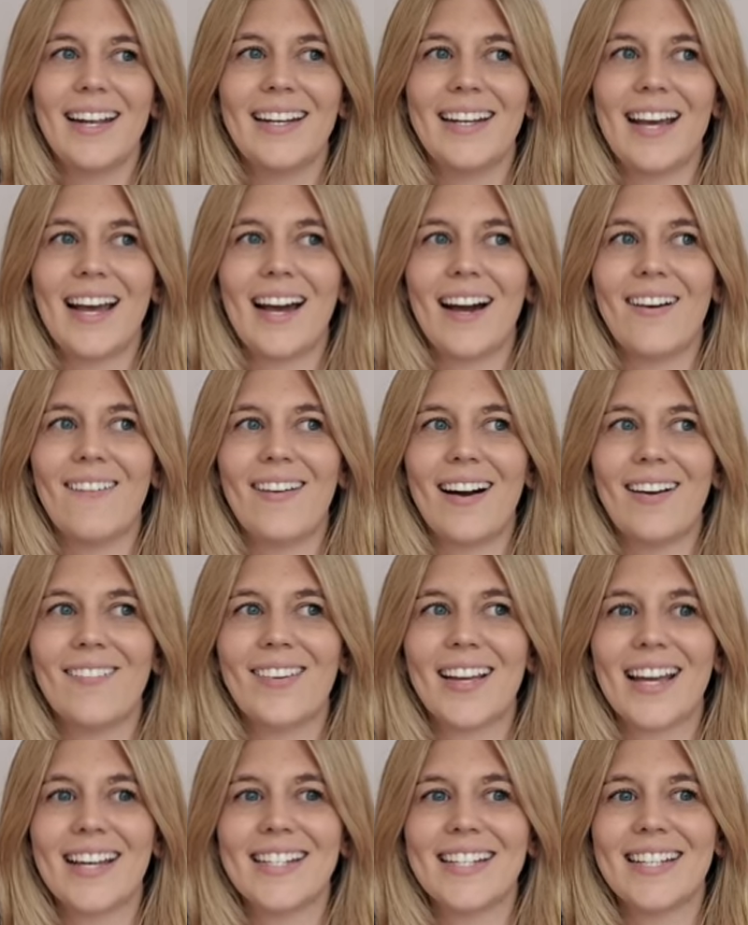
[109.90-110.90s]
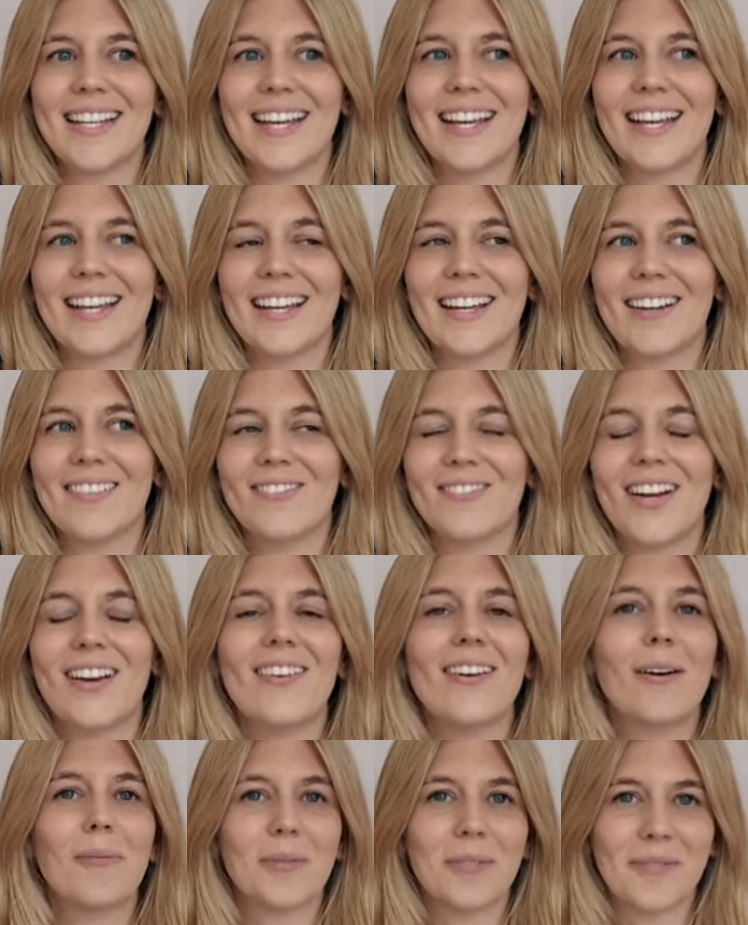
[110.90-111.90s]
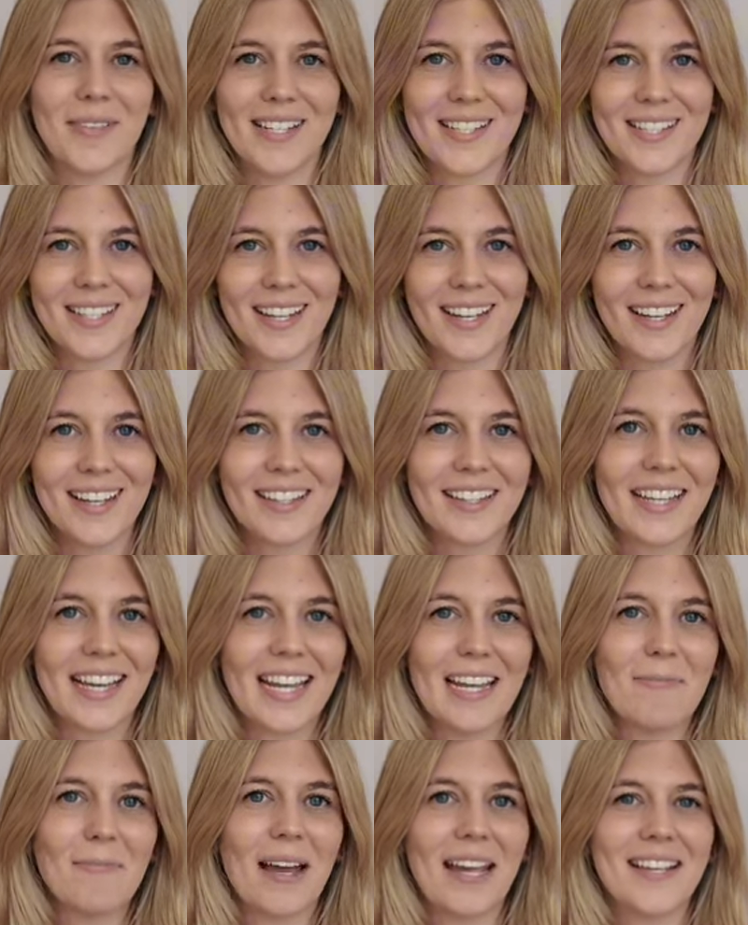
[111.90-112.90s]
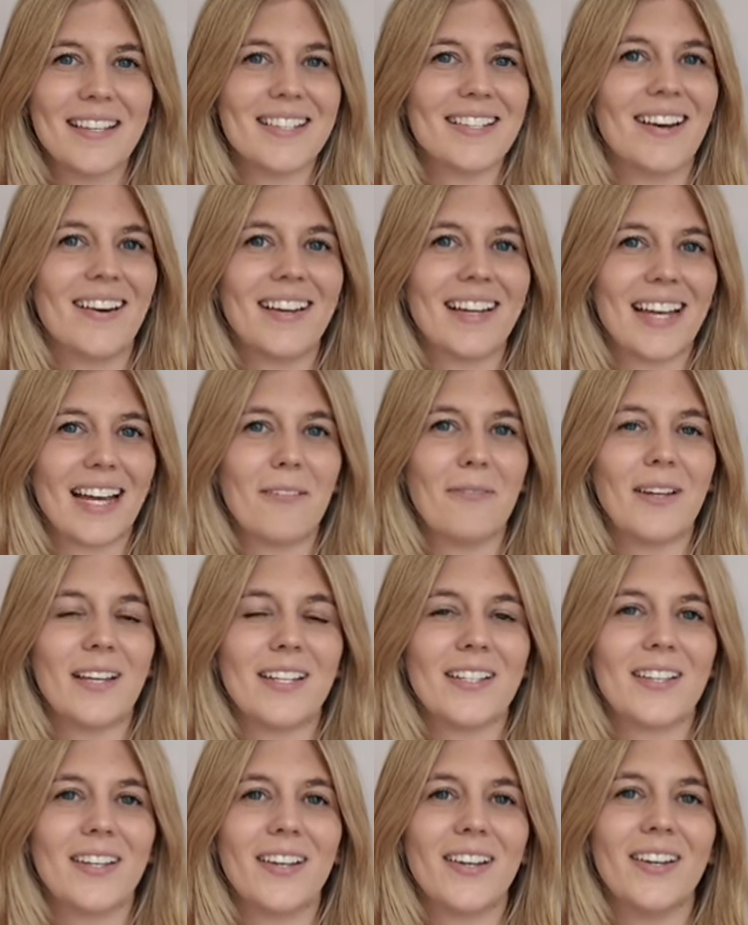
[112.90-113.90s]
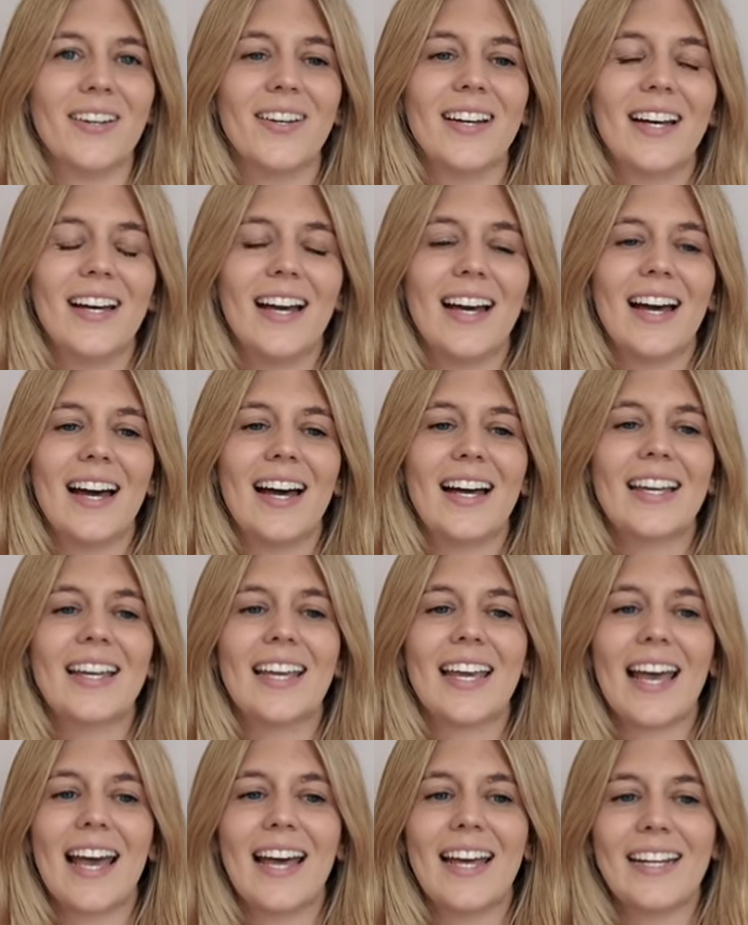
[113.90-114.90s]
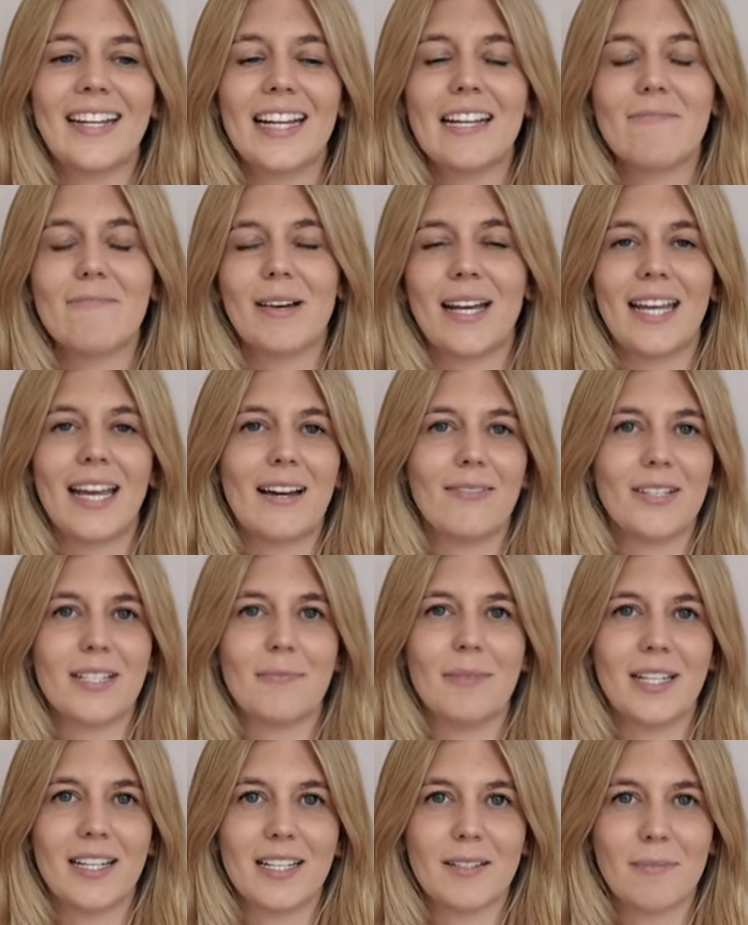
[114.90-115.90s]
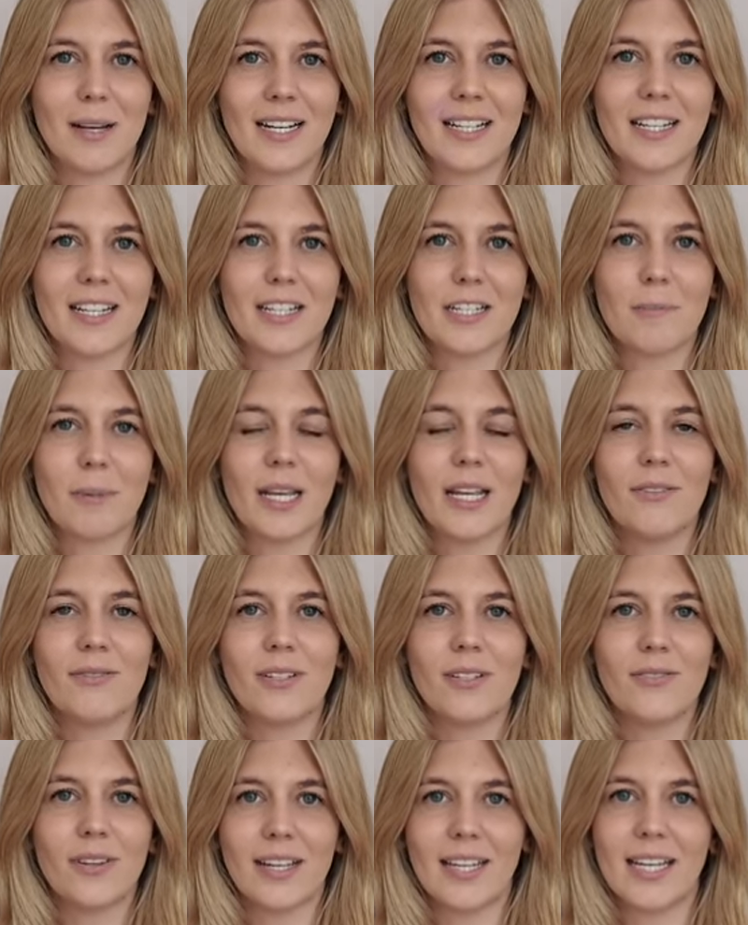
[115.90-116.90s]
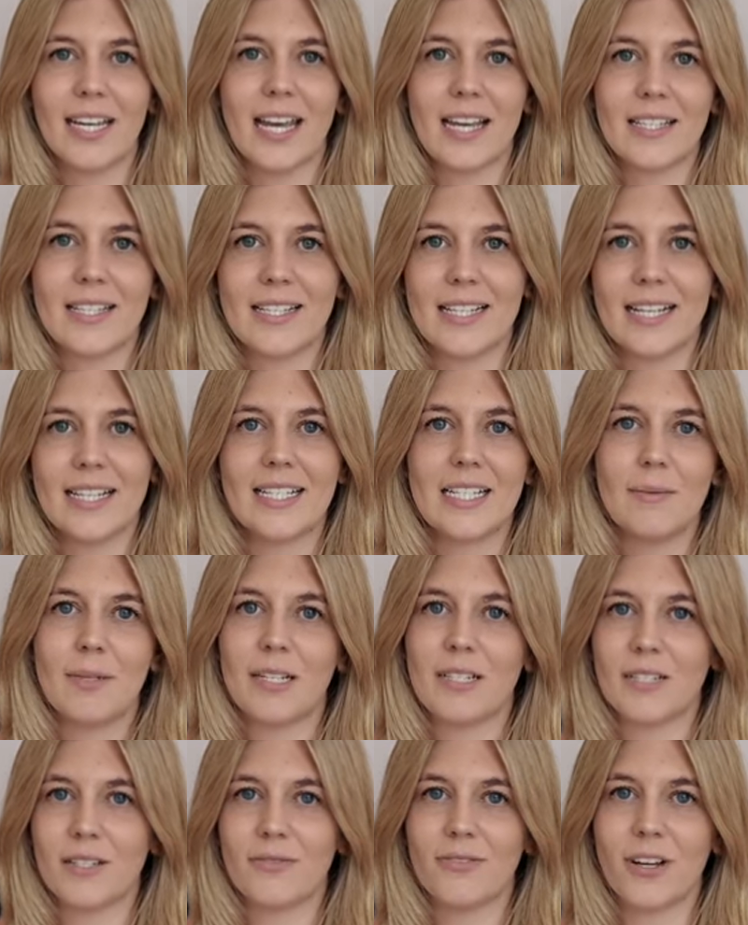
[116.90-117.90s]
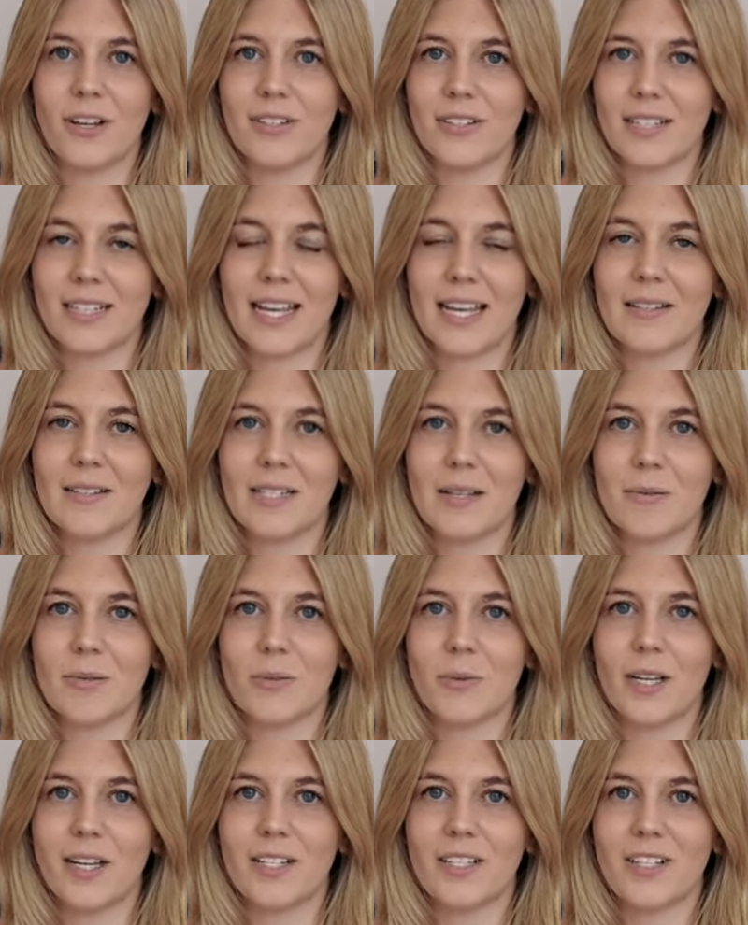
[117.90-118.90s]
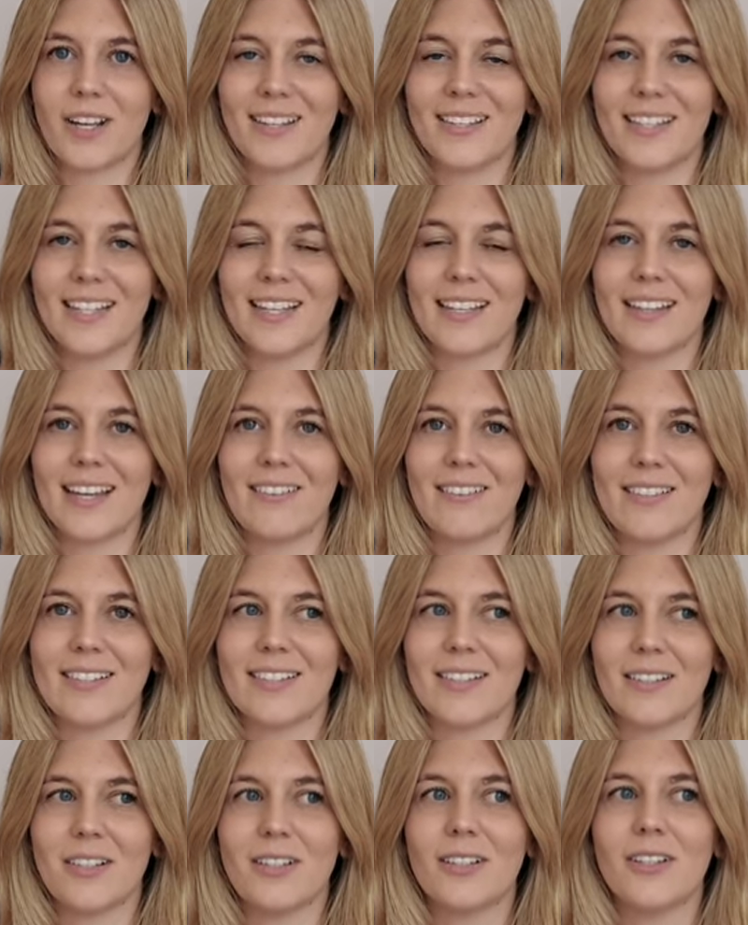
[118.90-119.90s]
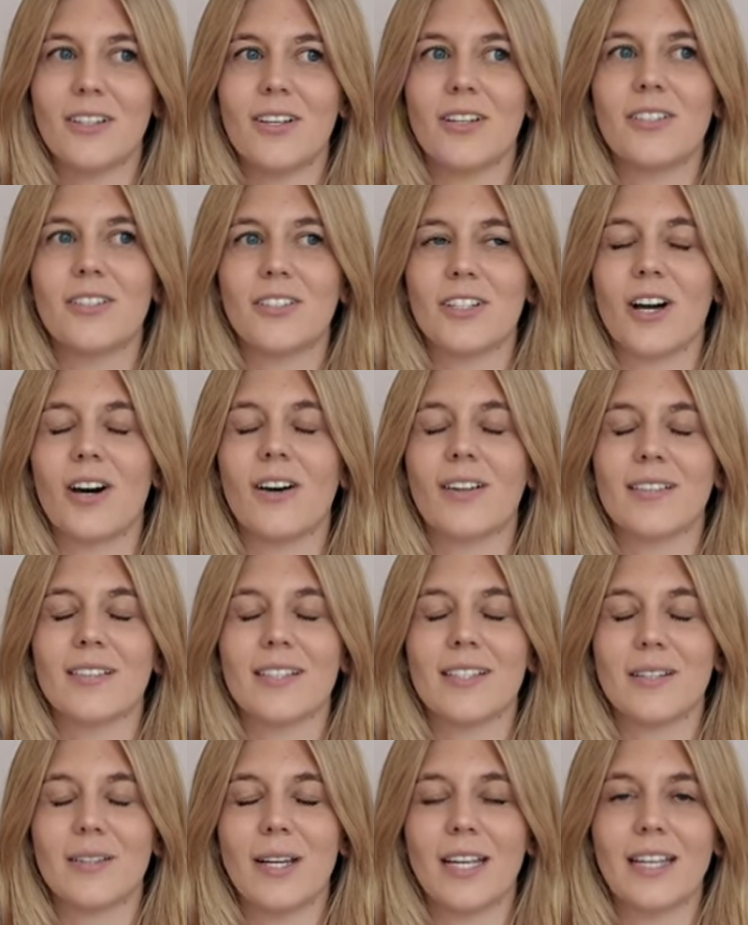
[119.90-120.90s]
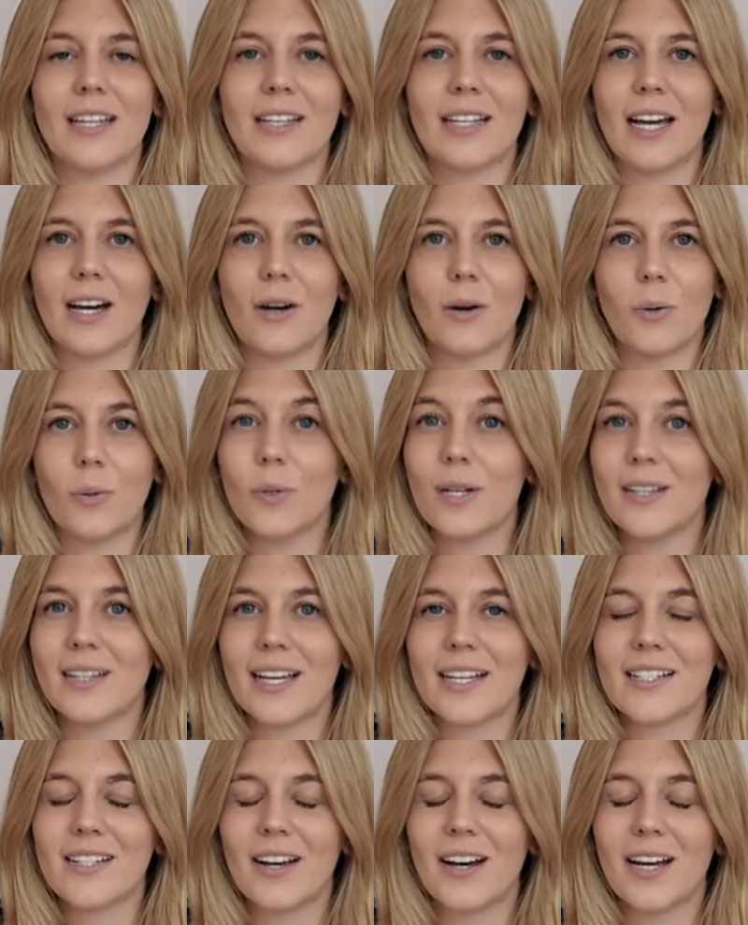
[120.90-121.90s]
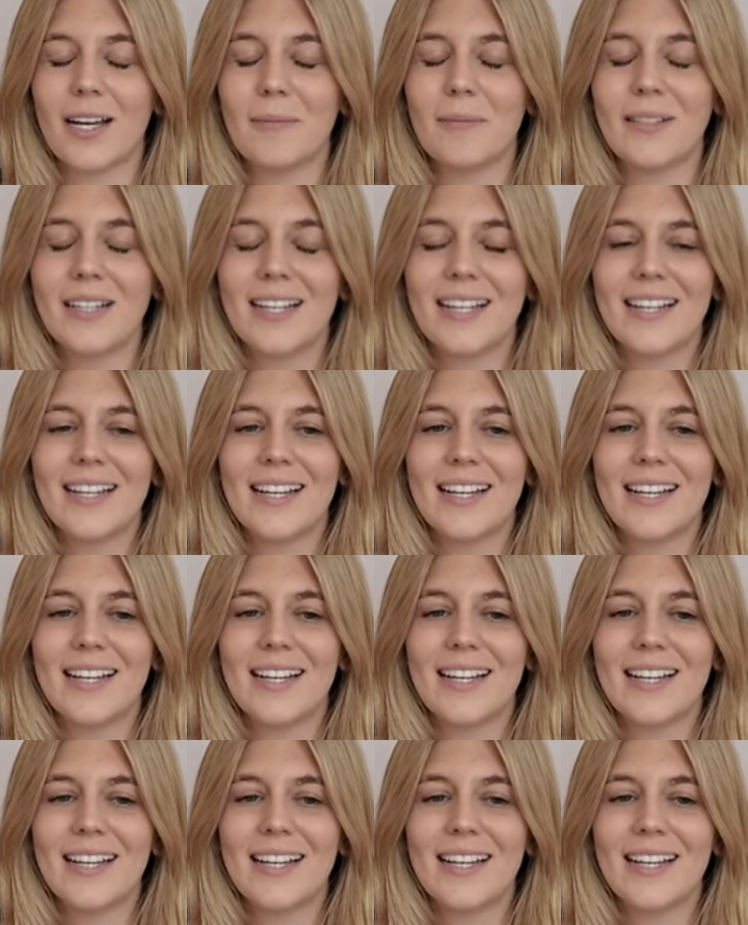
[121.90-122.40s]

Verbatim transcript: Now I'm getting very optimistic that he may start in game week two. Again, he may have his minutes managed, but even if I can get 60 minutes of Foden against Ipswich, I think there is a good chance that he could get a haul in that time.